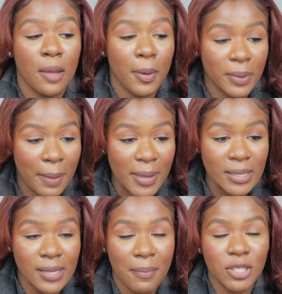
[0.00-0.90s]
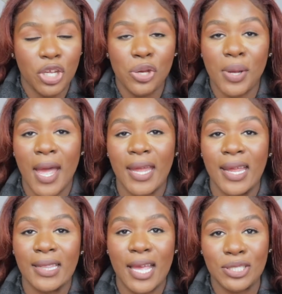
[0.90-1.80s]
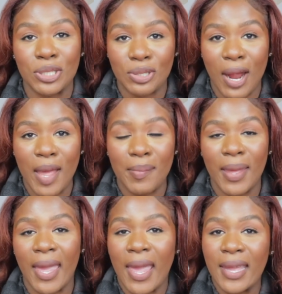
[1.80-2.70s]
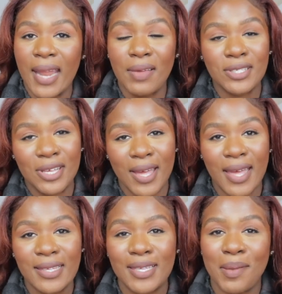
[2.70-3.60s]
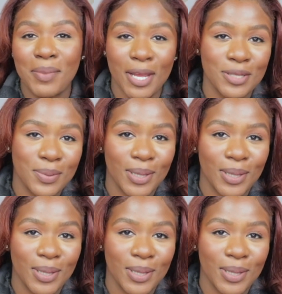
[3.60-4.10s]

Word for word: But with that being said, make sure you go ahead and like, subscribe, and I'll see you guys in the next